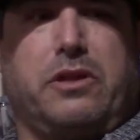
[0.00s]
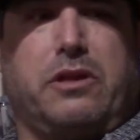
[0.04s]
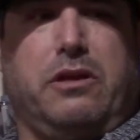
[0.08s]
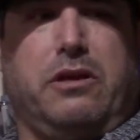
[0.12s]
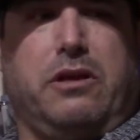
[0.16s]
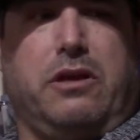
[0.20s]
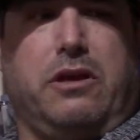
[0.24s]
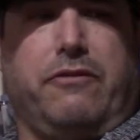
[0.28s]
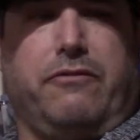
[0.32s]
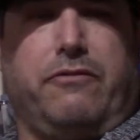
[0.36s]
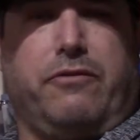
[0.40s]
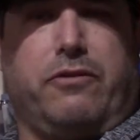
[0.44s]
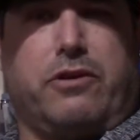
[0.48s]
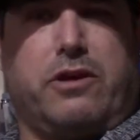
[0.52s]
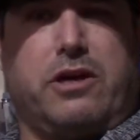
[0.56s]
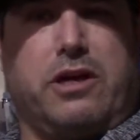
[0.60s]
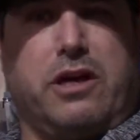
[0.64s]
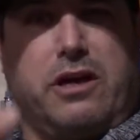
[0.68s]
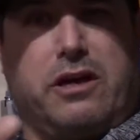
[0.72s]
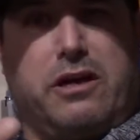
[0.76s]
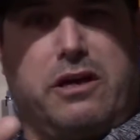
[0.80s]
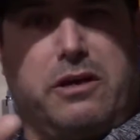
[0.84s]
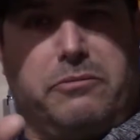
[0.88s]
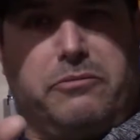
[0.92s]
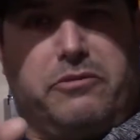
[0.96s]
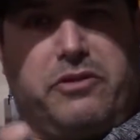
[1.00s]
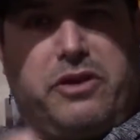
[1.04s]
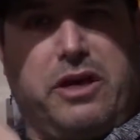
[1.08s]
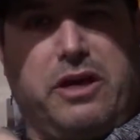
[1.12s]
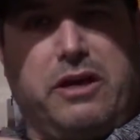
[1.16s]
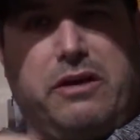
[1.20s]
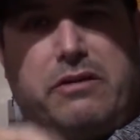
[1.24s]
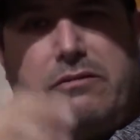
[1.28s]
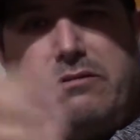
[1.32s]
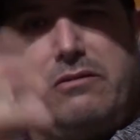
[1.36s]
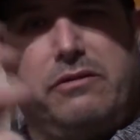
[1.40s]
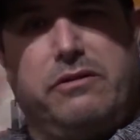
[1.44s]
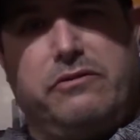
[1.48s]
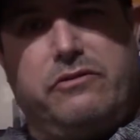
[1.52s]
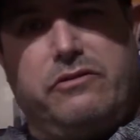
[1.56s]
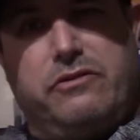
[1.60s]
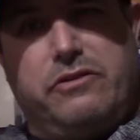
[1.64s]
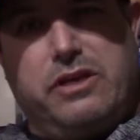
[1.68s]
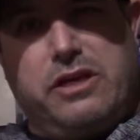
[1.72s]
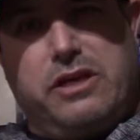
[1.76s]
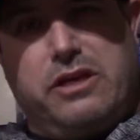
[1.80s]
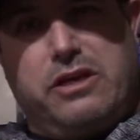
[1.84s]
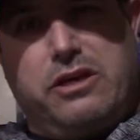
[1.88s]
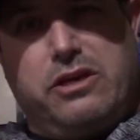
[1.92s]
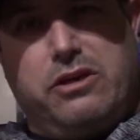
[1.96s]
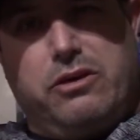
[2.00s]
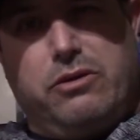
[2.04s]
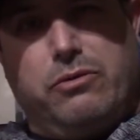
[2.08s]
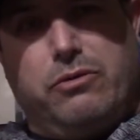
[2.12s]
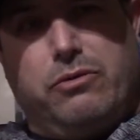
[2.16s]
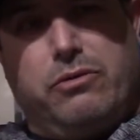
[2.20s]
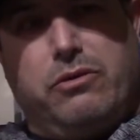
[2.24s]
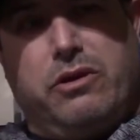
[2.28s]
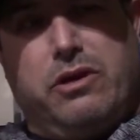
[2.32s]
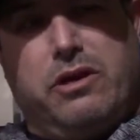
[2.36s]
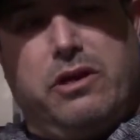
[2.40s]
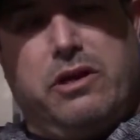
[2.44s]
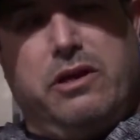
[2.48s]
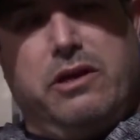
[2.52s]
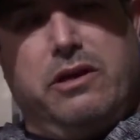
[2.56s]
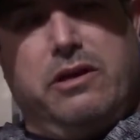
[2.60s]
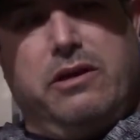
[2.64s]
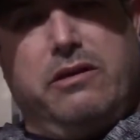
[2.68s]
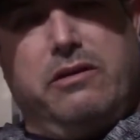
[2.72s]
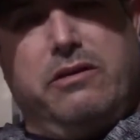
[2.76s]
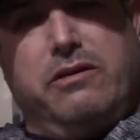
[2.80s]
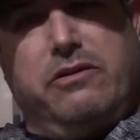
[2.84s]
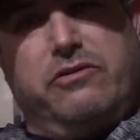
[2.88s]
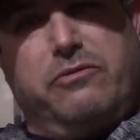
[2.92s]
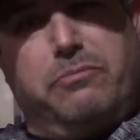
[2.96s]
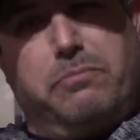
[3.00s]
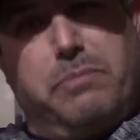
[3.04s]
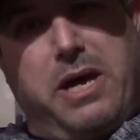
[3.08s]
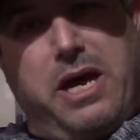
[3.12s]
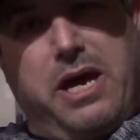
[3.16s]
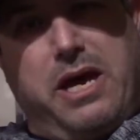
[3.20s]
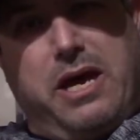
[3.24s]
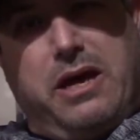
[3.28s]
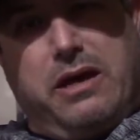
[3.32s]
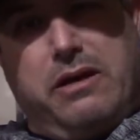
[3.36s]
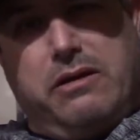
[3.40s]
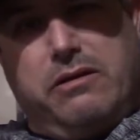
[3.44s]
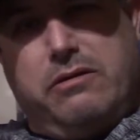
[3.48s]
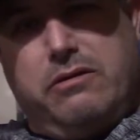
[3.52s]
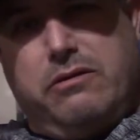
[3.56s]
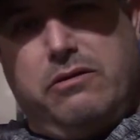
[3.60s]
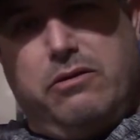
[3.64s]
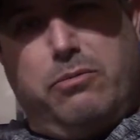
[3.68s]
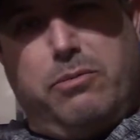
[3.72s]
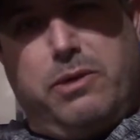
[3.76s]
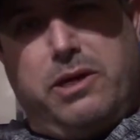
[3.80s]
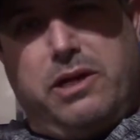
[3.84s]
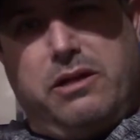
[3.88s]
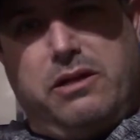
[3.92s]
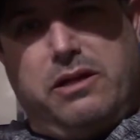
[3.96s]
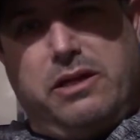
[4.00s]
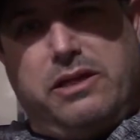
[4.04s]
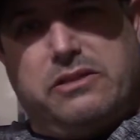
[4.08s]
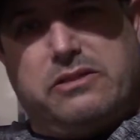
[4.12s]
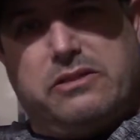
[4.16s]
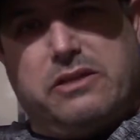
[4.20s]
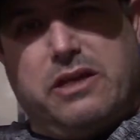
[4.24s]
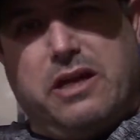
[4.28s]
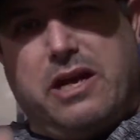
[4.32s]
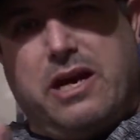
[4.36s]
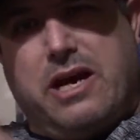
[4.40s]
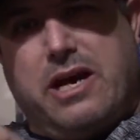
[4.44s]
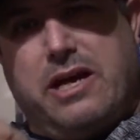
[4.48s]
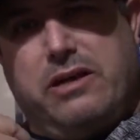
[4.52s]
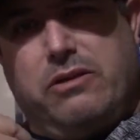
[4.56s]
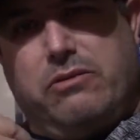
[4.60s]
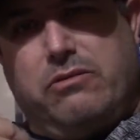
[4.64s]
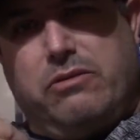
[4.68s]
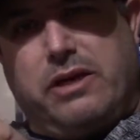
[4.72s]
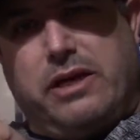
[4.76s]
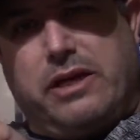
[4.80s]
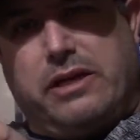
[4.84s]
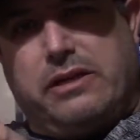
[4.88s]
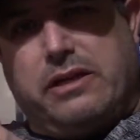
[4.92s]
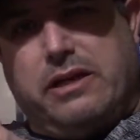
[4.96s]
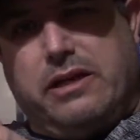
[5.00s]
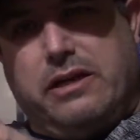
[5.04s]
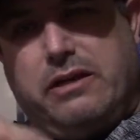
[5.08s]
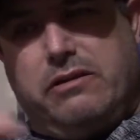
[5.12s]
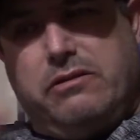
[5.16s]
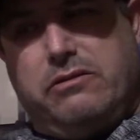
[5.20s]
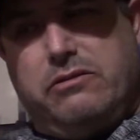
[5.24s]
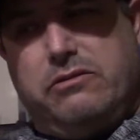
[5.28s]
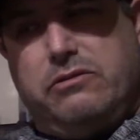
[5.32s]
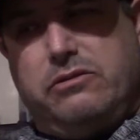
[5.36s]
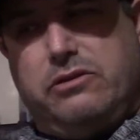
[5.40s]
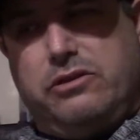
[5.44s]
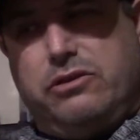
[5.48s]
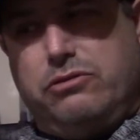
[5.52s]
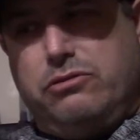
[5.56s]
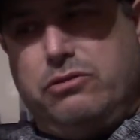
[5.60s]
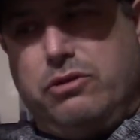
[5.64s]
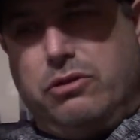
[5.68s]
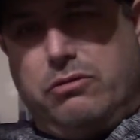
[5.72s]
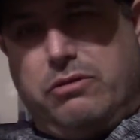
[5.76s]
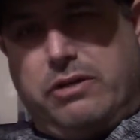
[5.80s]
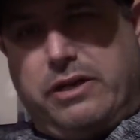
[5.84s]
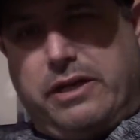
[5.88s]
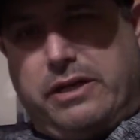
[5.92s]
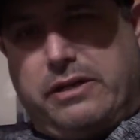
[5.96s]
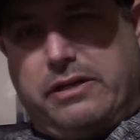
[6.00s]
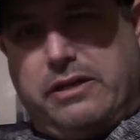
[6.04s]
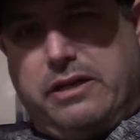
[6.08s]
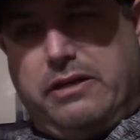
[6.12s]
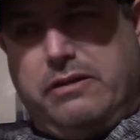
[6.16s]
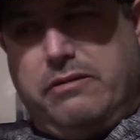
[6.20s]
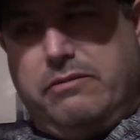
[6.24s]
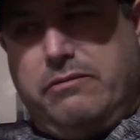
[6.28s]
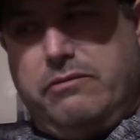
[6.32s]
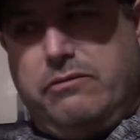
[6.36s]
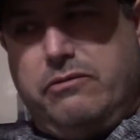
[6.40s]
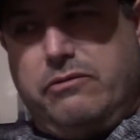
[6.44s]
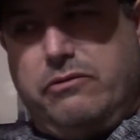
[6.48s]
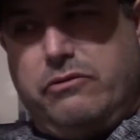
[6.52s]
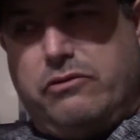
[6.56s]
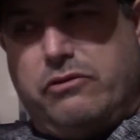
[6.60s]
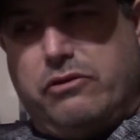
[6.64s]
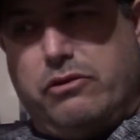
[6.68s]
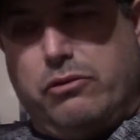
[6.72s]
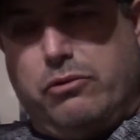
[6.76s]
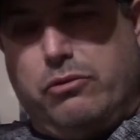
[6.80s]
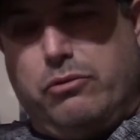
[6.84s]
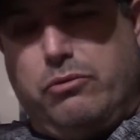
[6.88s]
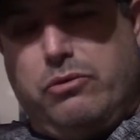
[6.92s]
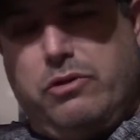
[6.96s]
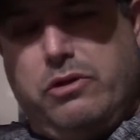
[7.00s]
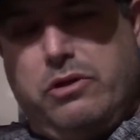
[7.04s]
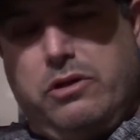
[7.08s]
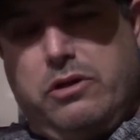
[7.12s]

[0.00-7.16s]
If your gun comes out, it's a DQ. It's bad. Nobody likes that. I don't like that. You don't like that. So